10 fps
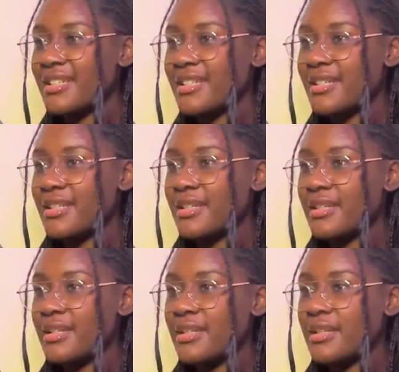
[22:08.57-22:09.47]

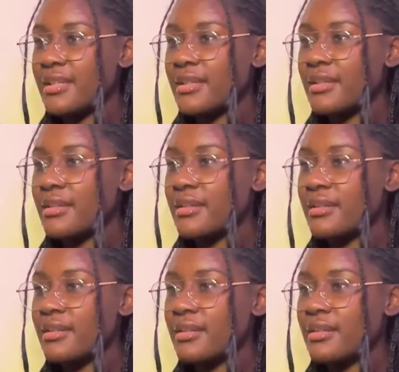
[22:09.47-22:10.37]

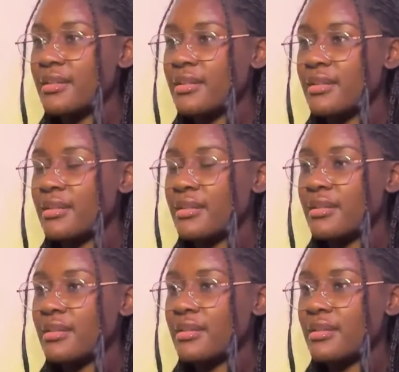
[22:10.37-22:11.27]
(not speaking)